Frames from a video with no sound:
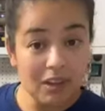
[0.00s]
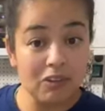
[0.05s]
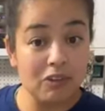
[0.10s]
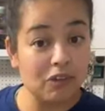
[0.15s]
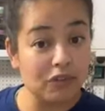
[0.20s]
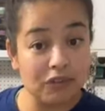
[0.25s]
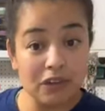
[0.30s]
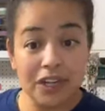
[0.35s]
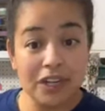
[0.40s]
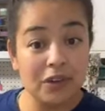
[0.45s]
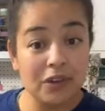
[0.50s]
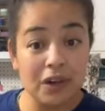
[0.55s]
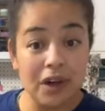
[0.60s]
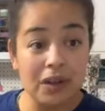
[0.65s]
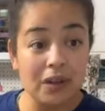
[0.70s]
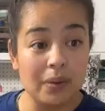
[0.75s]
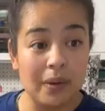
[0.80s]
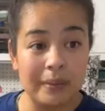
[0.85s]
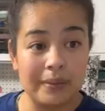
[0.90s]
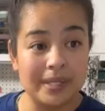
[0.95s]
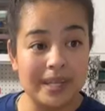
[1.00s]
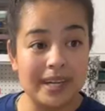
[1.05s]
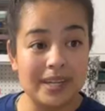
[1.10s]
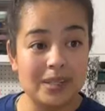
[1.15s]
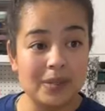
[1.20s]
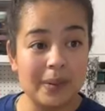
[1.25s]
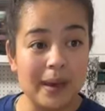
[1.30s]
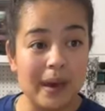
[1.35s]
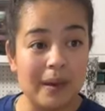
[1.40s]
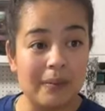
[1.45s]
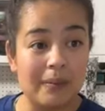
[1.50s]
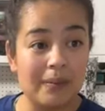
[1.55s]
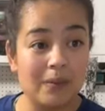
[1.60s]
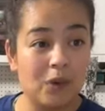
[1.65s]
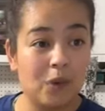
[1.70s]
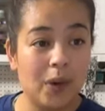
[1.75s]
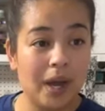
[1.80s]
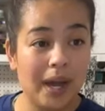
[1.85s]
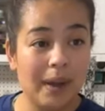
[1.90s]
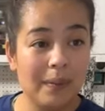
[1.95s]
feel free to look on the website as well,
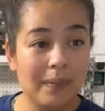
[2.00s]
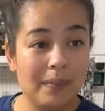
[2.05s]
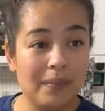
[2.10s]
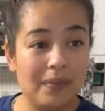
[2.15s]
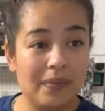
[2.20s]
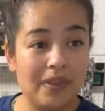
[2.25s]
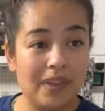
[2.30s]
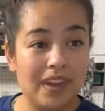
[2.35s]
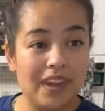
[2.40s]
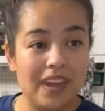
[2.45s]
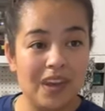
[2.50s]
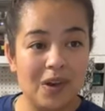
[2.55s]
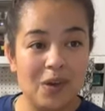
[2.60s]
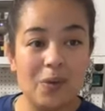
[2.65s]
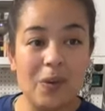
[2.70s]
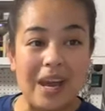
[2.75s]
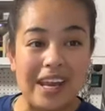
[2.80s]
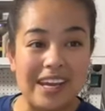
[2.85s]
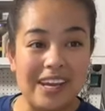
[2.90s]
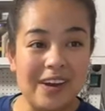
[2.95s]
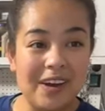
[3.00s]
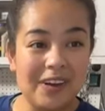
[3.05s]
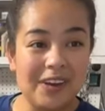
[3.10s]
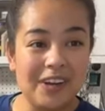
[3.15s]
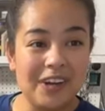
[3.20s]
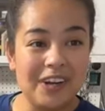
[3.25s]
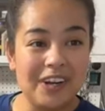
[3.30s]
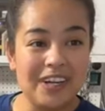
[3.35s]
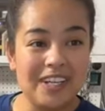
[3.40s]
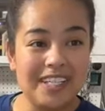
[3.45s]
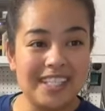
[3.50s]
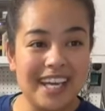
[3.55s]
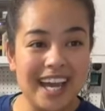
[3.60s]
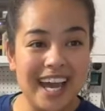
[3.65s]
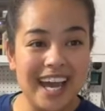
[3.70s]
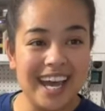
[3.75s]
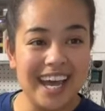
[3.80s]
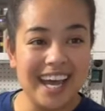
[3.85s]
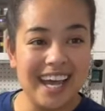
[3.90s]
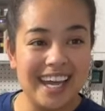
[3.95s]
okay? Waiting on yours?
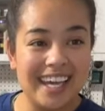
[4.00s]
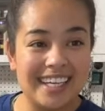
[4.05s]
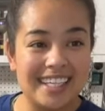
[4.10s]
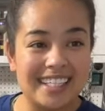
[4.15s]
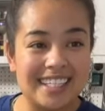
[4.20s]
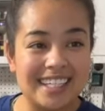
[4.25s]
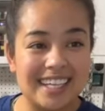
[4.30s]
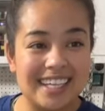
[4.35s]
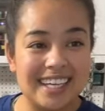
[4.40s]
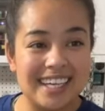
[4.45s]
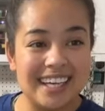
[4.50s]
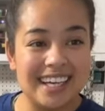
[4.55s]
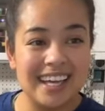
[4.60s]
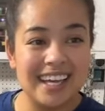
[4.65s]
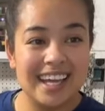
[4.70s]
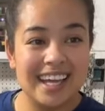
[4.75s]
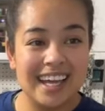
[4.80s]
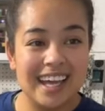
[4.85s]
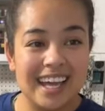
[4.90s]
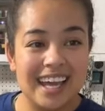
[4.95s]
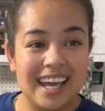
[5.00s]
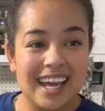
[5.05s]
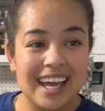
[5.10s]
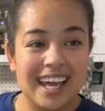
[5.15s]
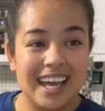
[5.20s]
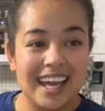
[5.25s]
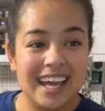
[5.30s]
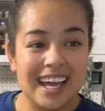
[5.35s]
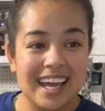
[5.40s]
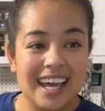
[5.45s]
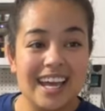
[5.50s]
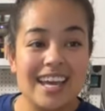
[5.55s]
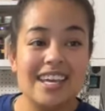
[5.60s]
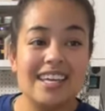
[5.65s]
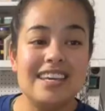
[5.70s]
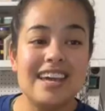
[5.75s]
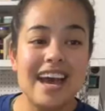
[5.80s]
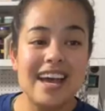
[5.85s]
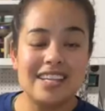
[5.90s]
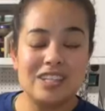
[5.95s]
Yes.
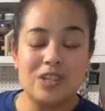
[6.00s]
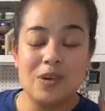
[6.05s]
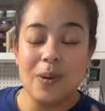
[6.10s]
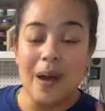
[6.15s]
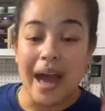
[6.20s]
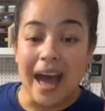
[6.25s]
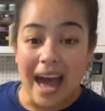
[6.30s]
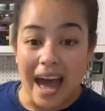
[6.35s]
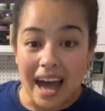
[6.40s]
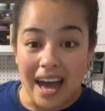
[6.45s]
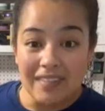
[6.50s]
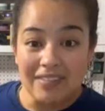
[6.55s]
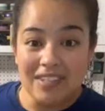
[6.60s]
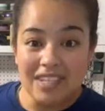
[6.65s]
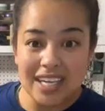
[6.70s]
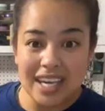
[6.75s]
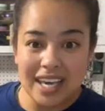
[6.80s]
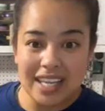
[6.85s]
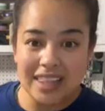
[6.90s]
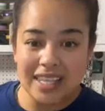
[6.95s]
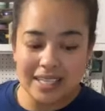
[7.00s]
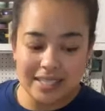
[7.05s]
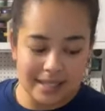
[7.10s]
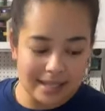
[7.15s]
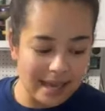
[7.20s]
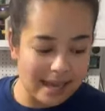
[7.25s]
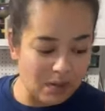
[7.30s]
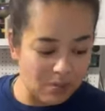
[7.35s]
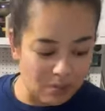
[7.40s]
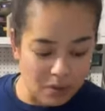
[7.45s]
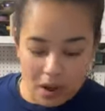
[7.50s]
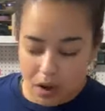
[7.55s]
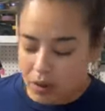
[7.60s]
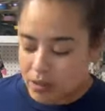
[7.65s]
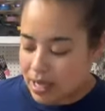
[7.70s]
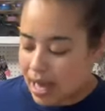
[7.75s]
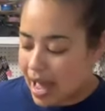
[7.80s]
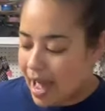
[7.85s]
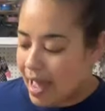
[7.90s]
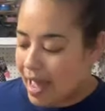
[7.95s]
Yes, you have to get the Slate
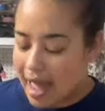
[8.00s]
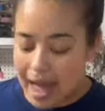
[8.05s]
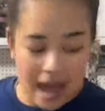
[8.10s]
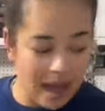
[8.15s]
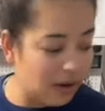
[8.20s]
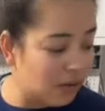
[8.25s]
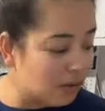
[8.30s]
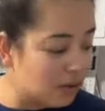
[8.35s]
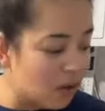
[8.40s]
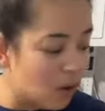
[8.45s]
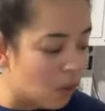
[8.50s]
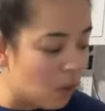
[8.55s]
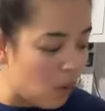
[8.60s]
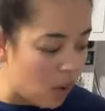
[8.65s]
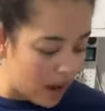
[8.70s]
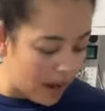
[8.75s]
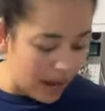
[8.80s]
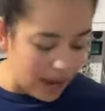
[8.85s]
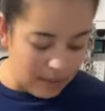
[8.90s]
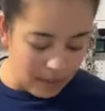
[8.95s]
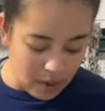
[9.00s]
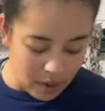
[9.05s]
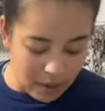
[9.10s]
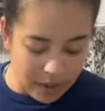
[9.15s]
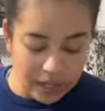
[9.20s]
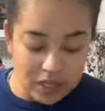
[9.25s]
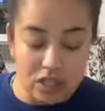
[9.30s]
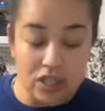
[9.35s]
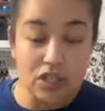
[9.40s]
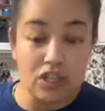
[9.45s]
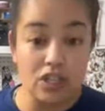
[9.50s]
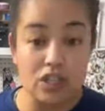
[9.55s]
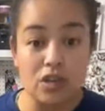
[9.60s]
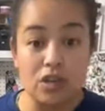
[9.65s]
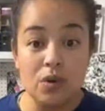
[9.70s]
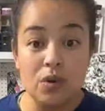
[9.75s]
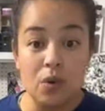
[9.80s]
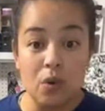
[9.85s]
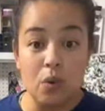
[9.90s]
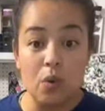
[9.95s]
Rose. I don't know what I'm going to
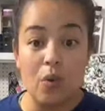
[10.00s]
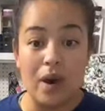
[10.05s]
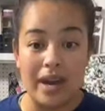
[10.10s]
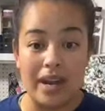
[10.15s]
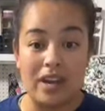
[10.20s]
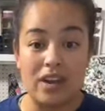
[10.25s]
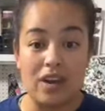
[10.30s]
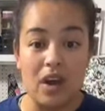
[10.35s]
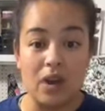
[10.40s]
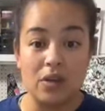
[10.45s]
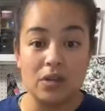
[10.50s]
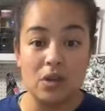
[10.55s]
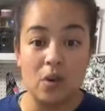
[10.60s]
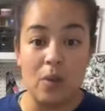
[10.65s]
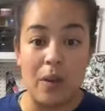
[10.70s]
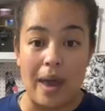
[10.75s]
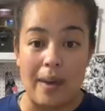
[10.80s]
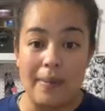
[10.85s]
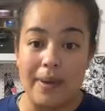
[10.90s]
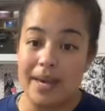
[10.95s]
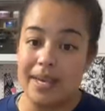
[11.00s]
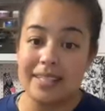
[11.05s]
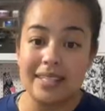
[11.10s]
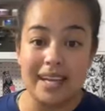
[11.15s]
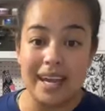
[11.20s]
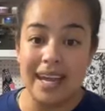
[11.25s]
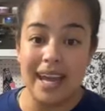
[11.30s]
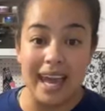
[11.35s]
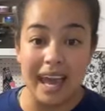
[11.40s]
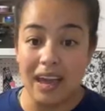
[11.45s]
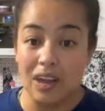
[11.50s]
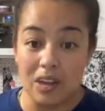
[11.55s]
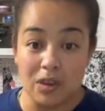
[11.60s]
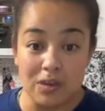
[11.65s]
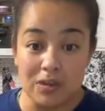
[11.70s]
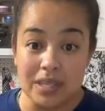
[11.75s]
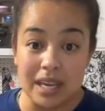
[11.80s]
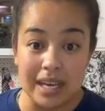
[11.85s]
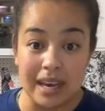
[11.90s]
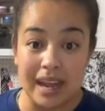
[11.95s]
do when it goes away, because then I can't
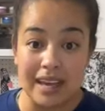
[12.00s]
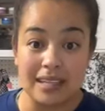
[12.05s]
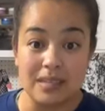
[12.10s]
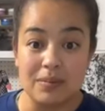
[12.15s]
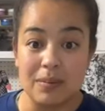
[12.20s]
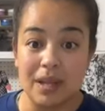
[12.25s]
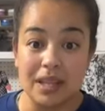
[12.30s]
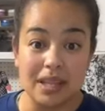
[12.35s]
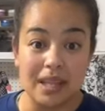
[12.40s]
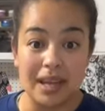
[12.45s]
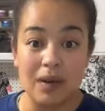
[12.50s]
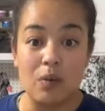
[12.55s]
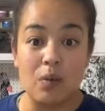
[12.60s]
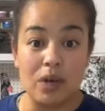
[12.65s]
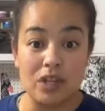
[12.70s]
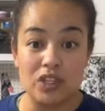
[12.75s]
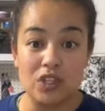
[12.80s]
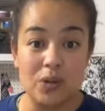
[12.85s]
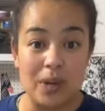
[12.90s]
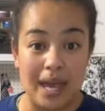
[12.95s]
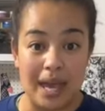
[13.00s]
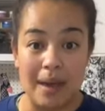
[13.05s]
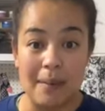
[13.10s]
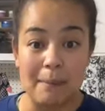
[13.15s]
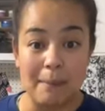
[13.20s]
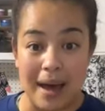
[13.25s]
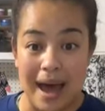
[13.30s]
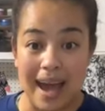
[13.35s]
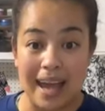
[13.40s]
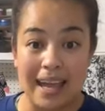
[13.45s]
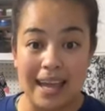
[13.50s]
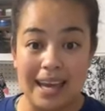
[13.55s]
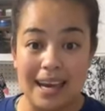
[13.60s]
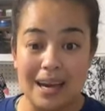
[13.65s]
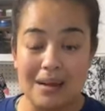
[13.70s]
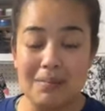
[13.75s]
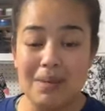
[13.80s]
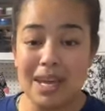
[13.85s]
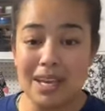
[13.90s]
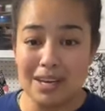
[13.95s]
use it next month, like once you can't buy it. And
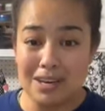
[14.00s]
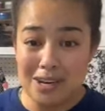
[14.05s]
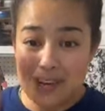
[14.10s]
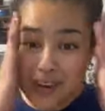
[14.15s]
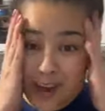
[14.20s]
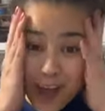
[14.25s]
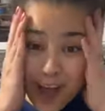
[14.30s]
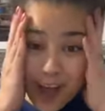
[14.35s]
I'm like, no,